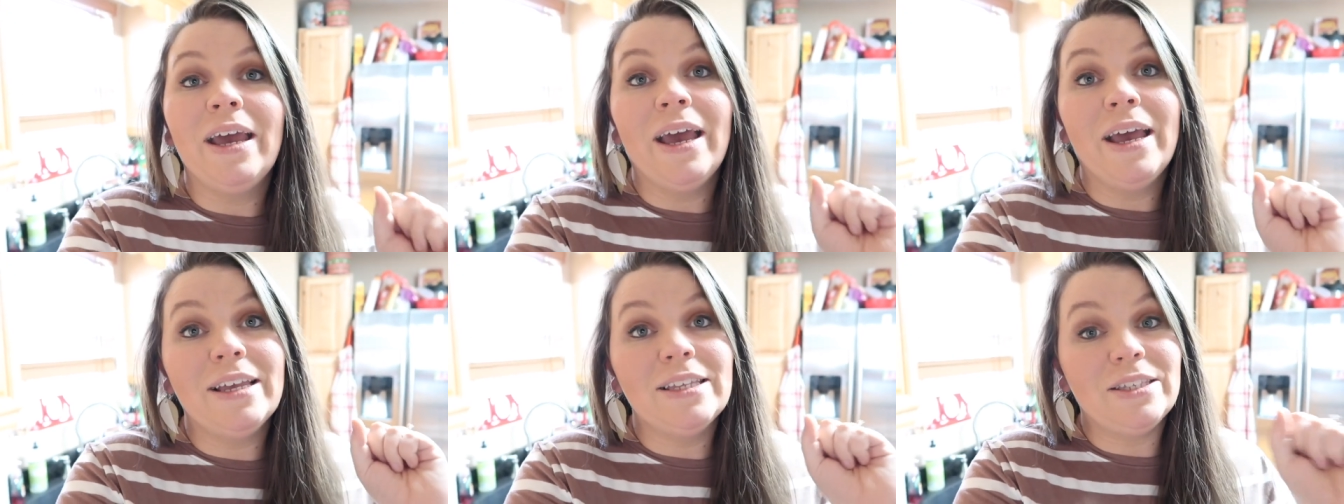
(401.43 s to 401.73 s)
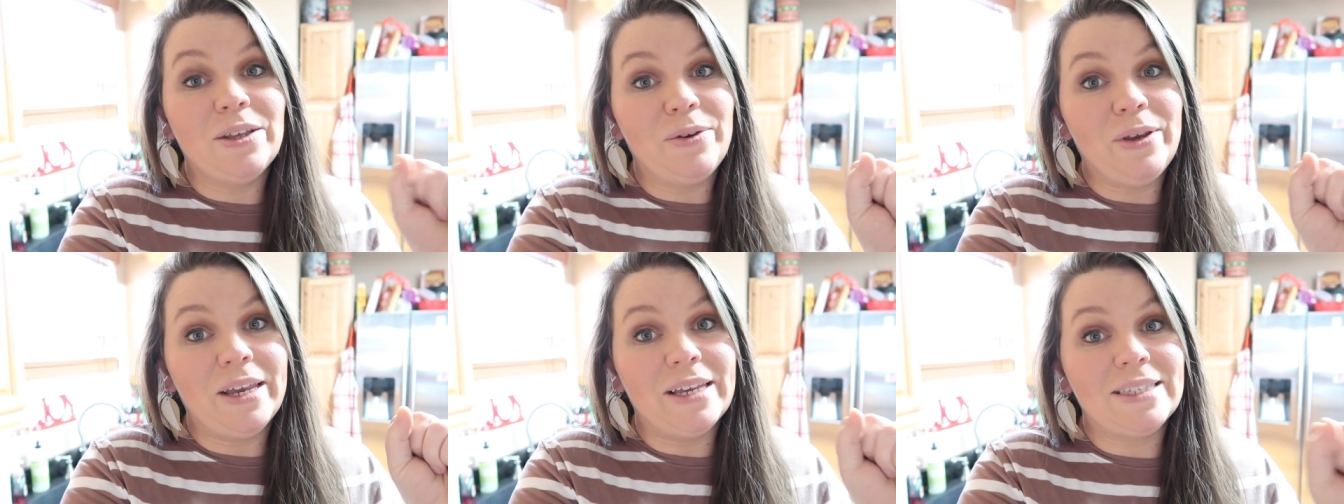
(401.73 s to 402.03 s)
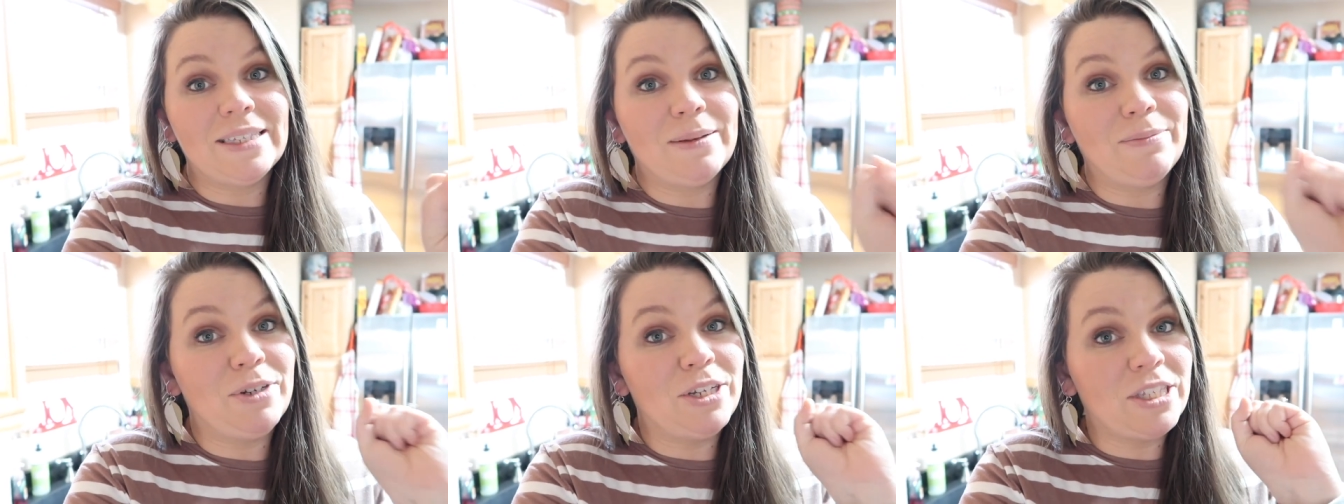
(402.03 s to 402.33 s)
So
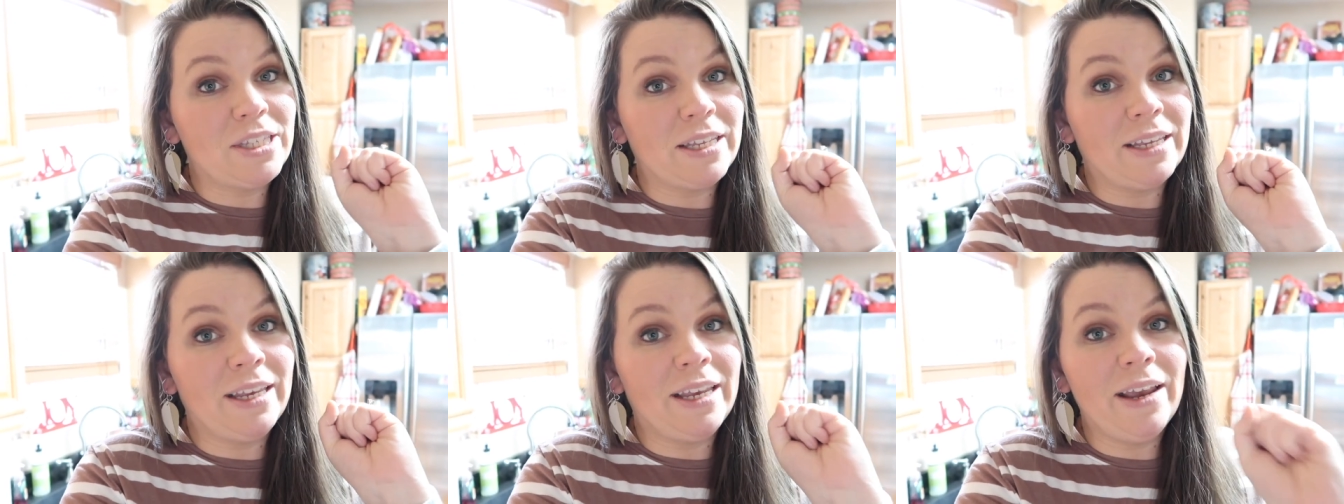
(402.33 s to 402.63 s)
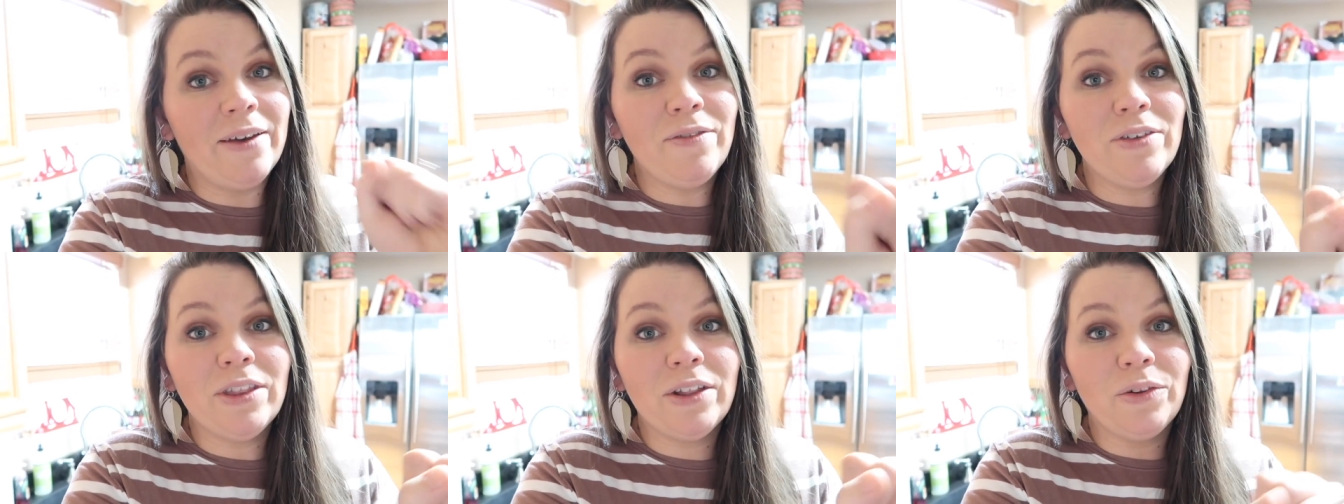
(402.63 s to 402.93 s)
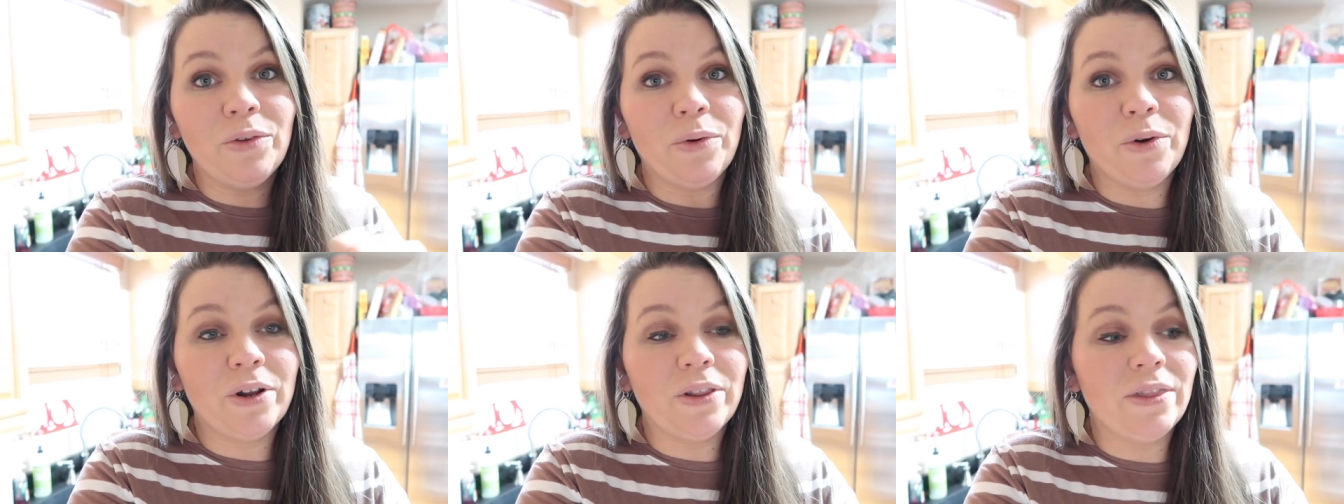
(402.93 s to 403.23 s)
yes, I'm just giving the
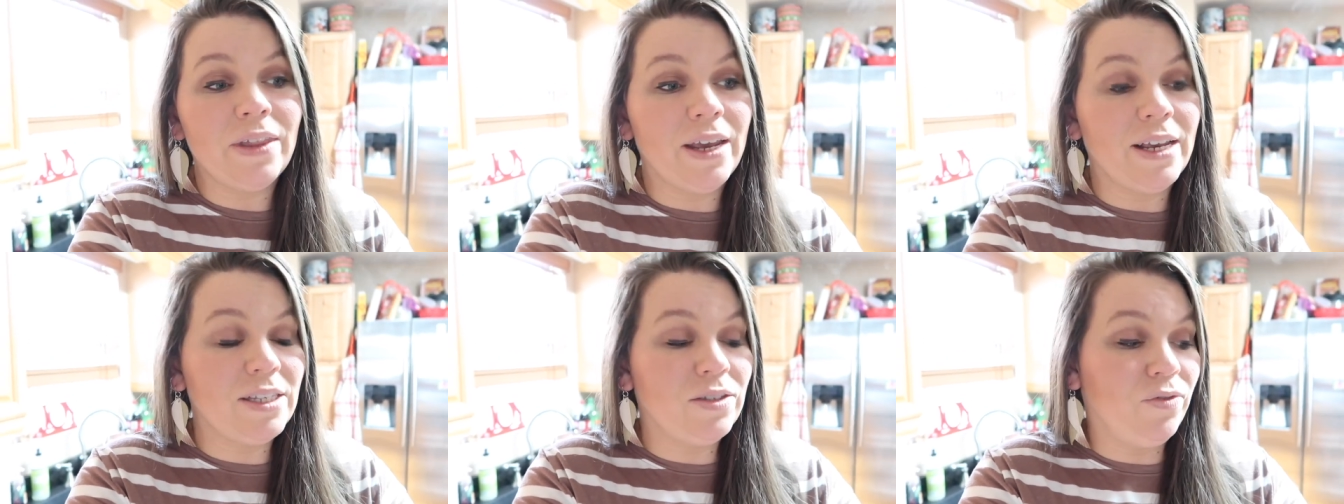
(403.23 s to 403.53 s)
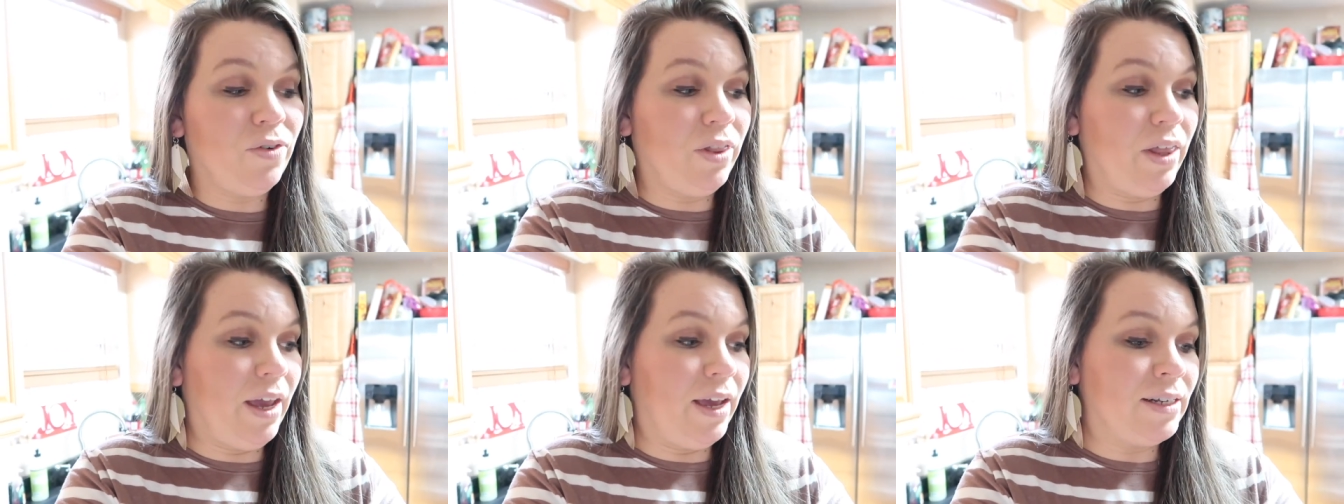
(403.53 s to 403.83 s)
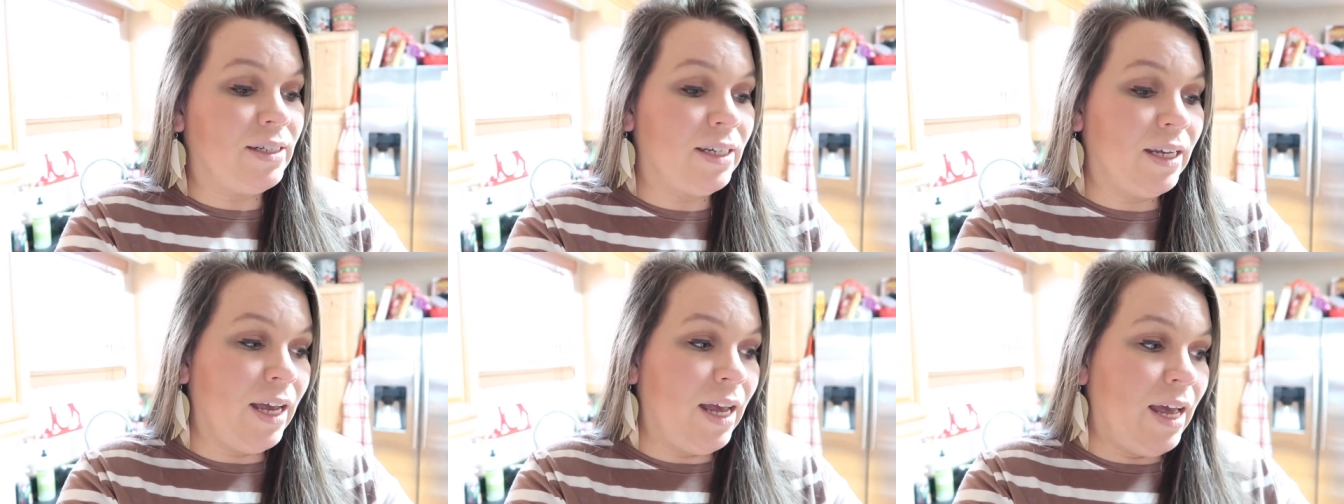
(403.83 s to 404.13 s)
Lord thanks for
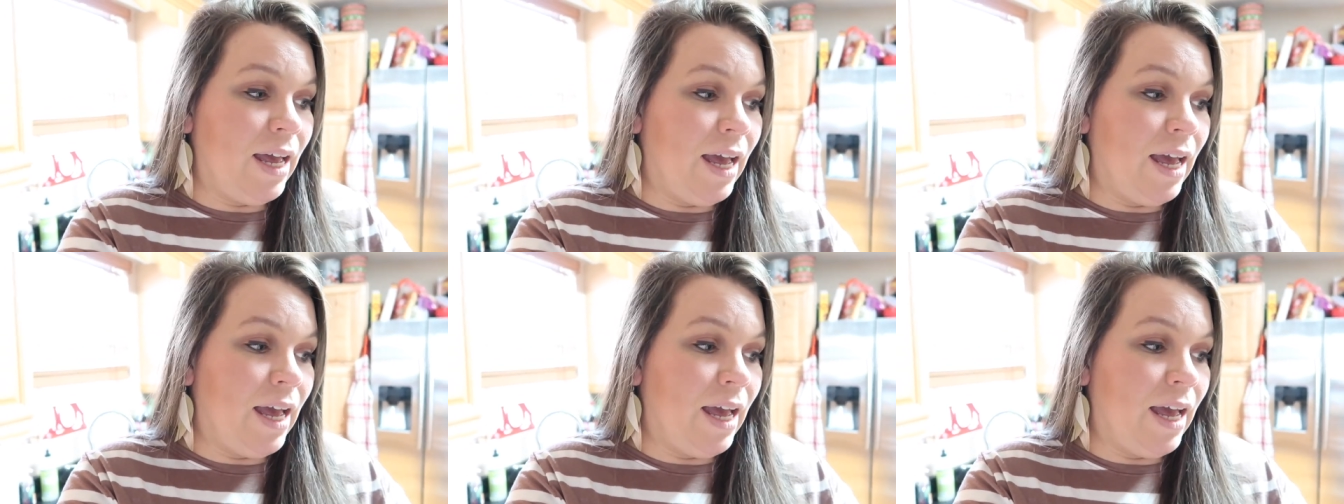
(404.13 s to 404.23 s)
that.